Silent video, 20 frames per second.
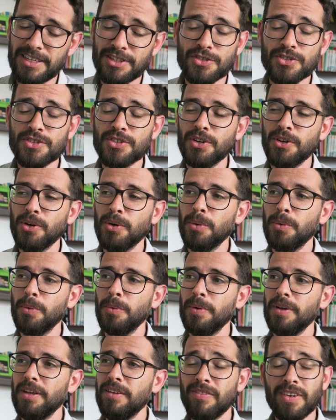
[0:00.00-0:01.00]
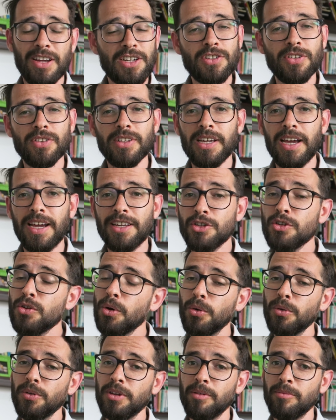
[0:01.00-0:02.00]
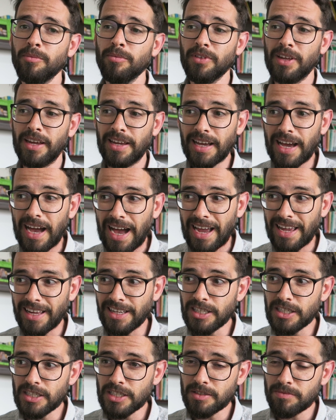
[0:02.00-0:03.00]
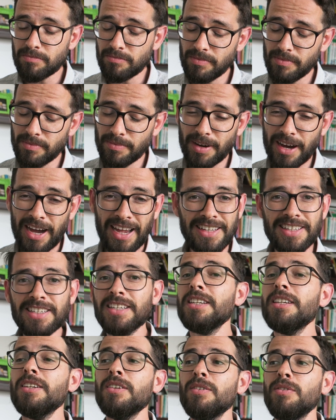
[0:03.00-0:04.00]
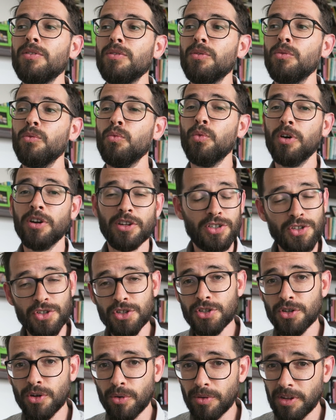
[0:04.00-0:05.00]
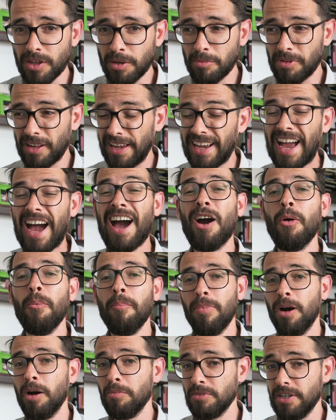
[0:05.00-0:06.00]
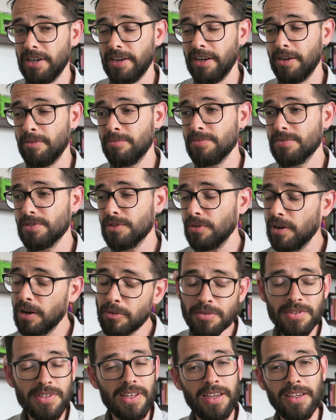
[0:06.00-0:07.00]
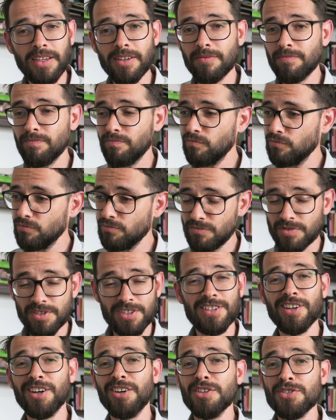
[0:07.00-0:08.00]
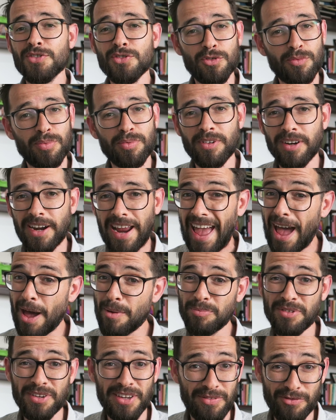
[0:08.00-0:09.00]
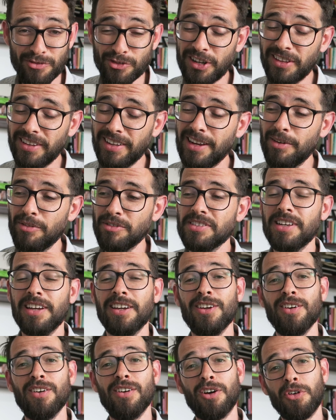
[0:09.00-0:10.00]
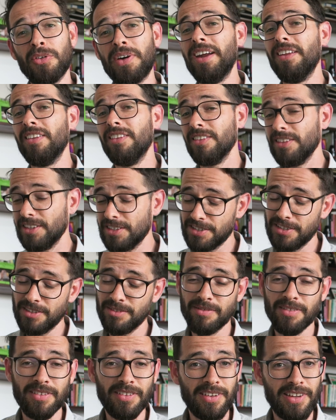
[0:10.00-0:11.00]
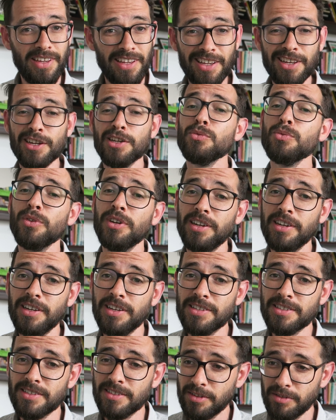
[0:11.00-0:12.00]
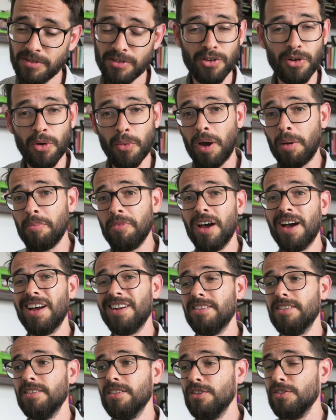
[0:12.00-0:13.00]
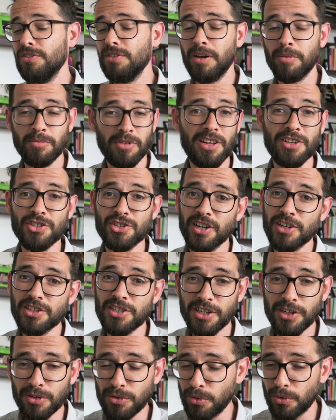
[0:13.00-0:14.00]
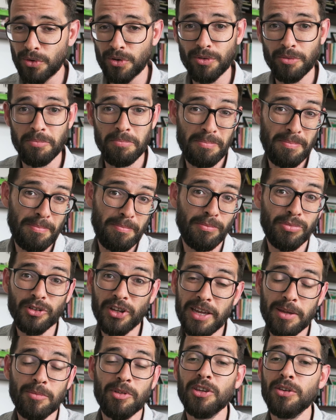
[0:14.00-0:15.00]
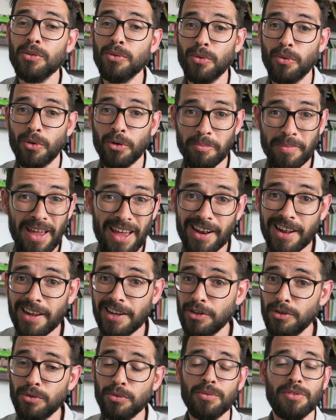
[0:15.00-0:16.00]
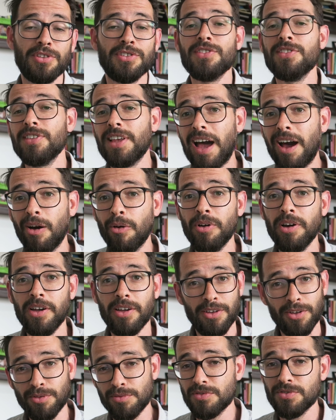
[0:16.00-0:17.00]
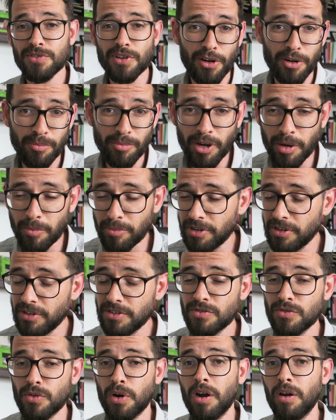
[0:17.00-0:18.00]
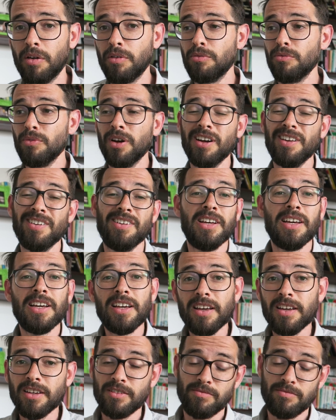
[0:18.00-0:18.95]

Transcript: And so eventually I told them, like, I didn't wanted to show them like how bummed I am. So I was like still super happy and friendly and was like, all right, listen, it is what it is. You know, I'm not judging you or blaming you or mad at you. This is how, you know, startup companies are run.